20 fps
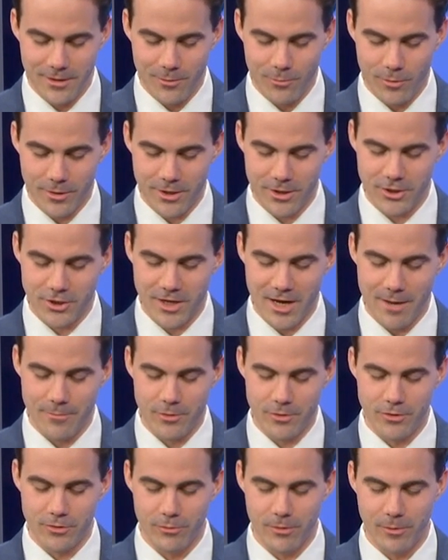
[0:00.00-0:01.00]
What a job
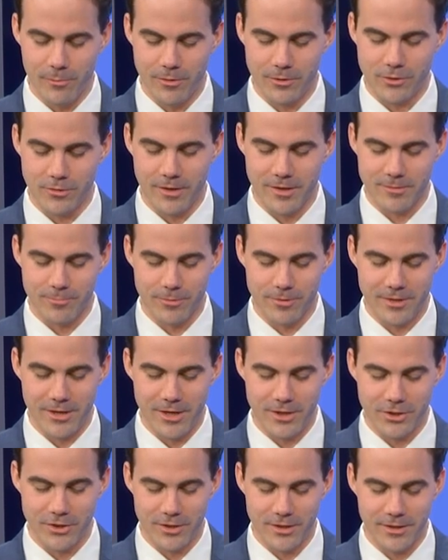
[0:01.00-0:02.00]
you're doing with
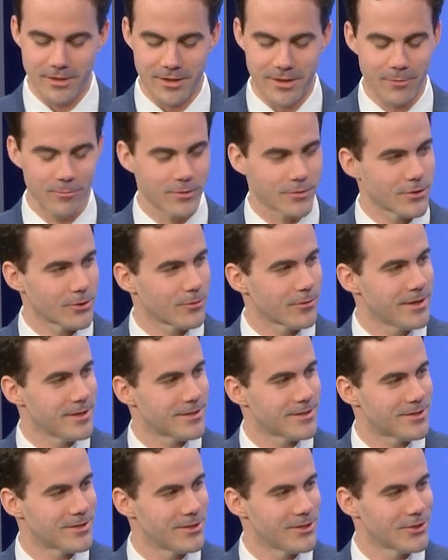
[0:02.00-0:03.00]
transportation. It was a great
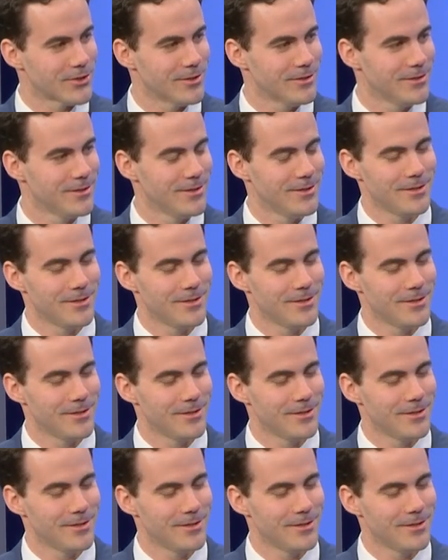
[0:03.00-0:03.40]
decision."